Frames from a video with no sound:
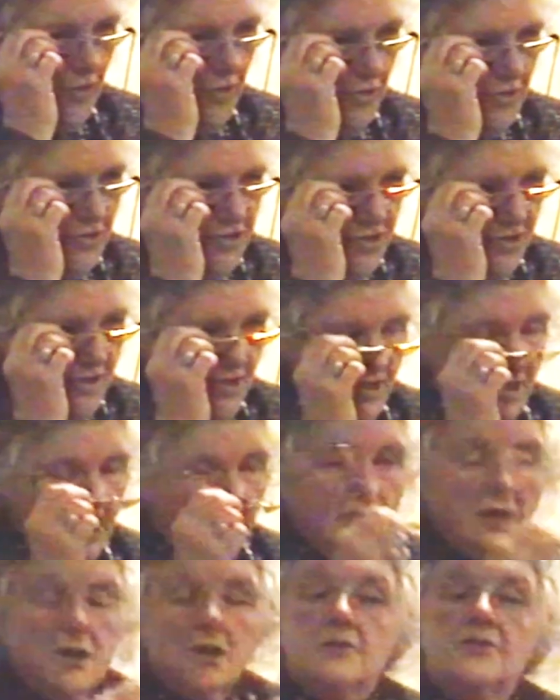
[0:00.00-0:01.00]
ward.
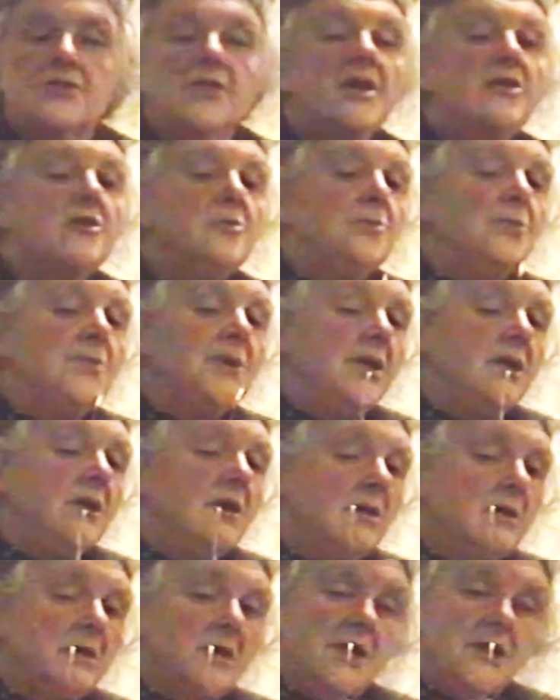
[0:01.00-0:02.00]
Their
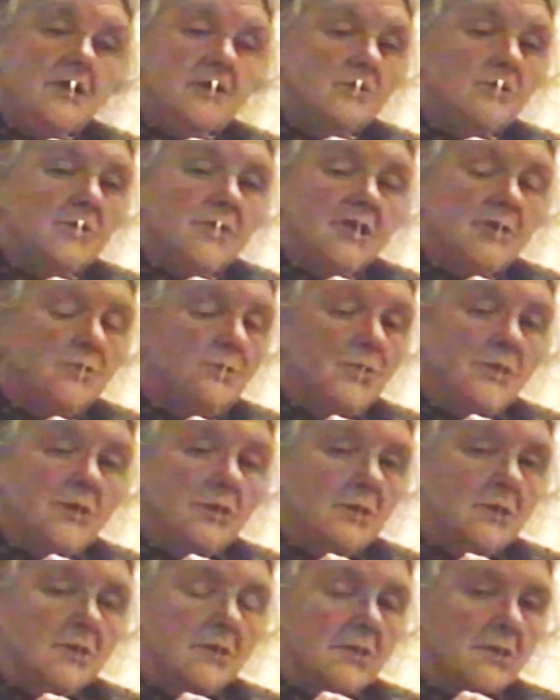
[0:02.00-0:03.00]
appeal needn't be a
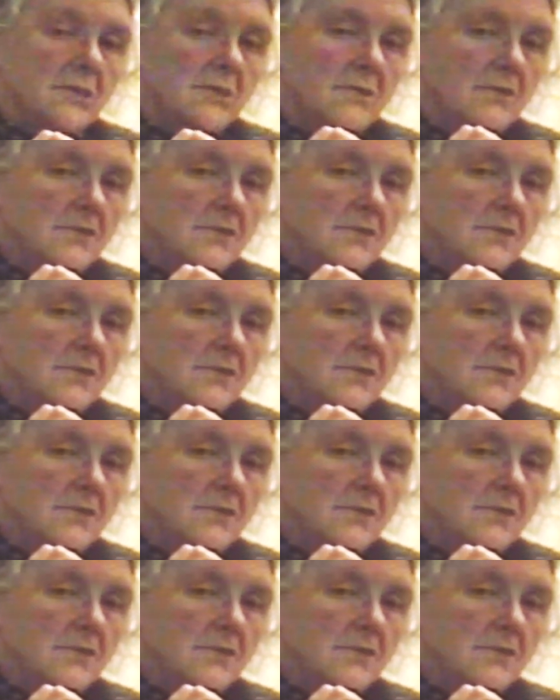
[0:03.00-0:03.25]
book.